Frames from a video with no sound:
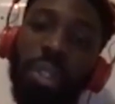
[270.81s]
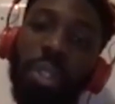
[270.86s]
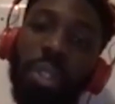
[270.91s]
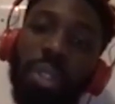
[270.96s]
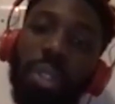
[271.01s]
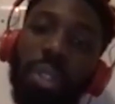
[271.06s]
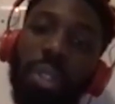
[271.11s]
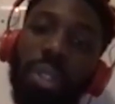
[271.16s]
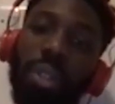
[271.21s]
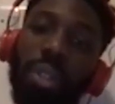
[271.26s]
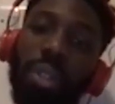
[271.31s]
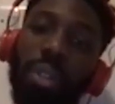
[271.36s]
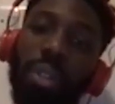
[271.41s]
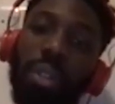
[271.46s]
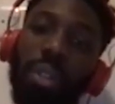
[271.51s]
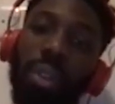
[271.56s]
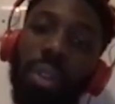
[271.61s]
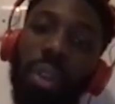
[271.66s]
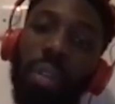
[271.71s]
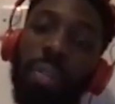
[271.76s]
You
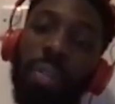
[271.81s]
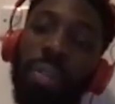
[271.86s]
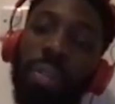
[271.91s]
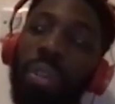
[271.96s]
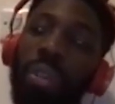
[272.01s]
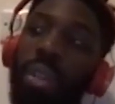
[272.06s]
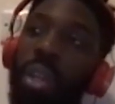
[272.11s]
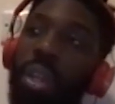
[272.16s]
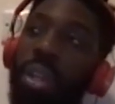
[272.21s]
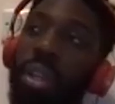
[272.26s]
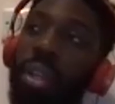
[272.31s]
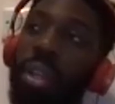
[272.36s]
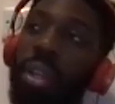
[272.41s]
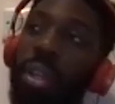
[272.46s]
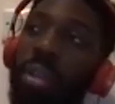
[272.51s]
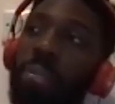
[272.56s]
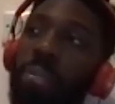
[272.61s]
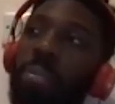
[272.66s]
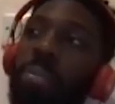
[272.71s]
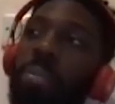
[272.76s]
know, I feel like
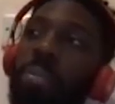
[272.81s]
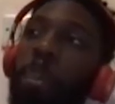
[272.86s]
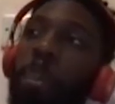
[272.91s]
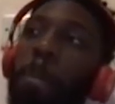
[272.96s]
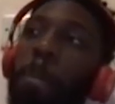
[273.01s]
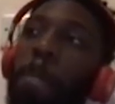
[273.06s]
um,